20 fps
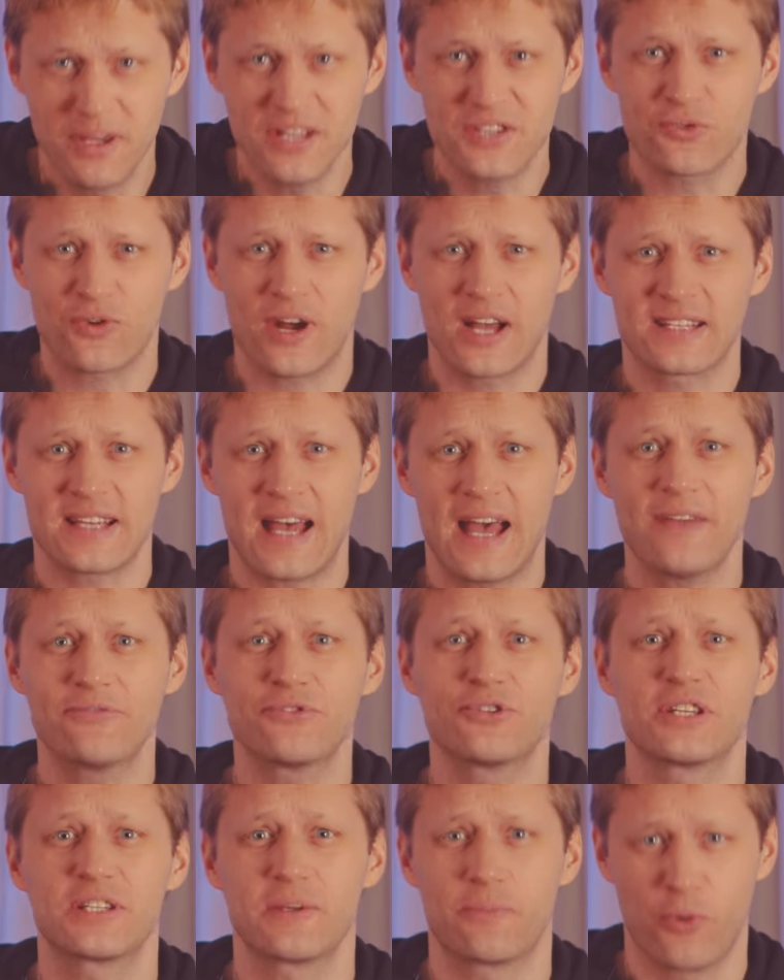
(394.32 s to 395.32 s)
Ms. Rice, I have
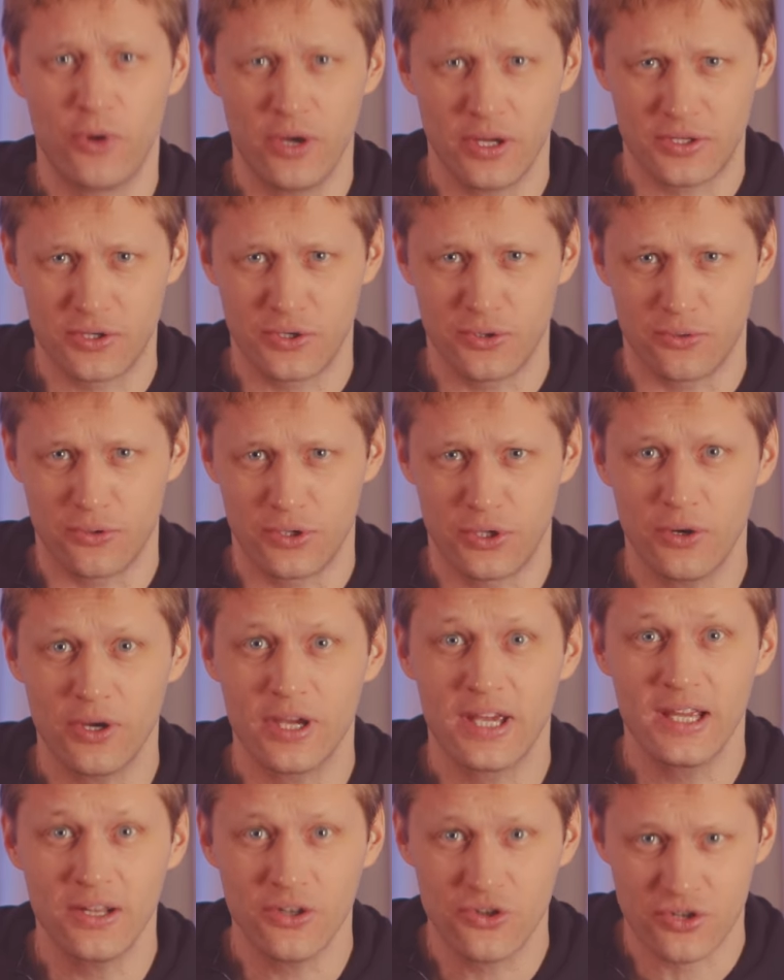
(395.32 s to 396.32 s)
to disappoint you. Your
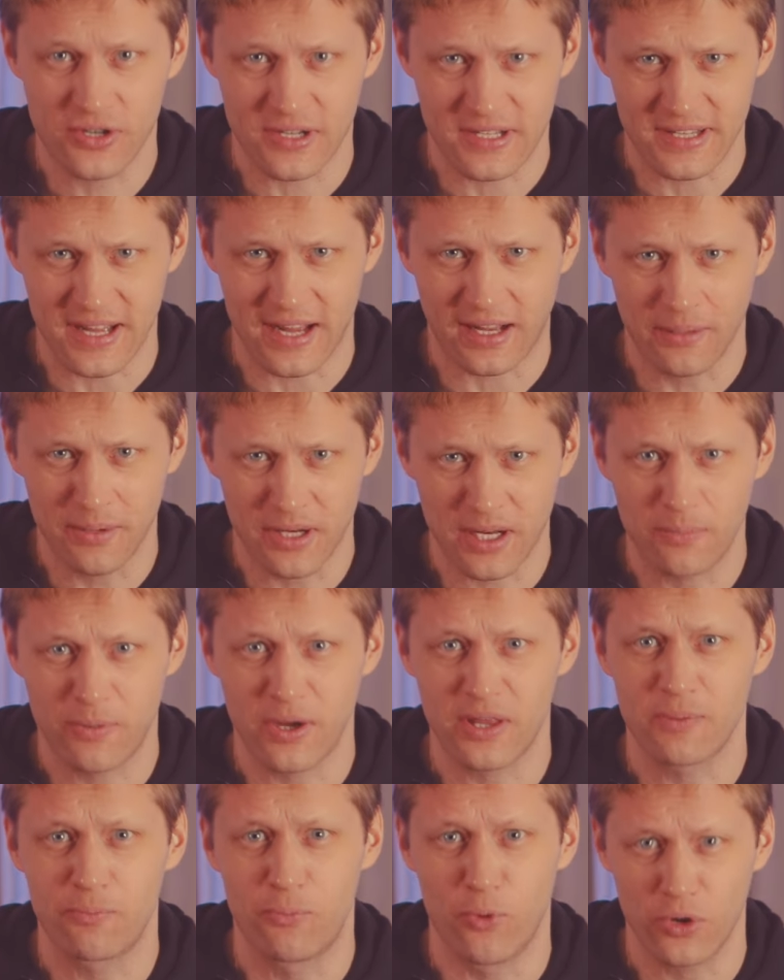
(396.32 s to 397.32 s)
interests are limited
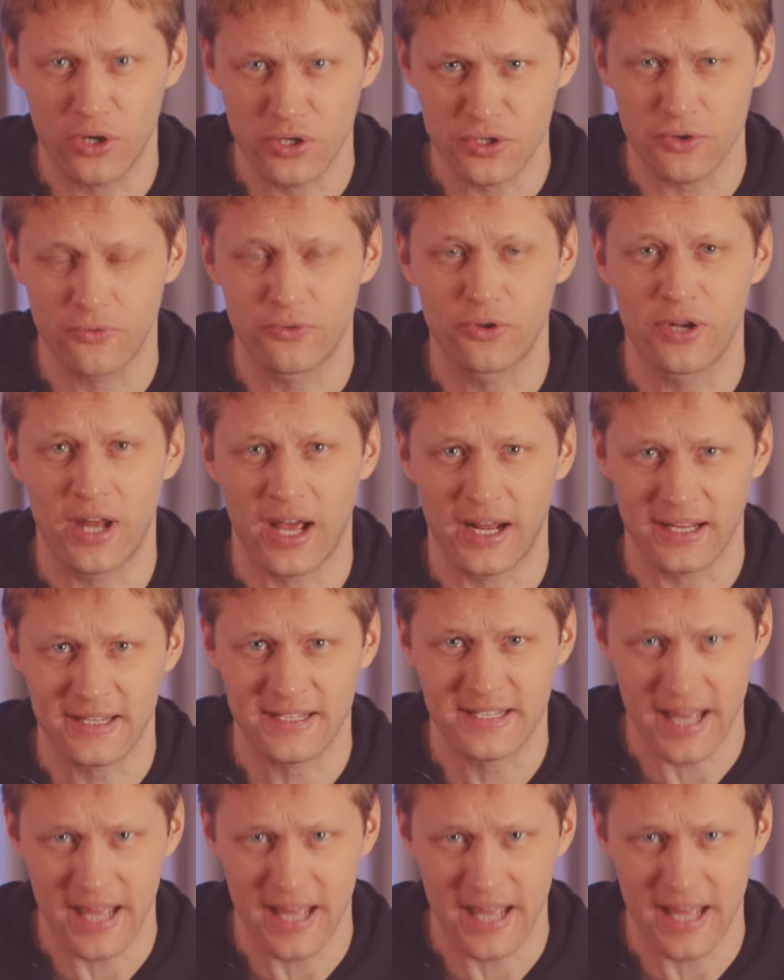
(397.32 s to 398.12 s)
by the borders of the United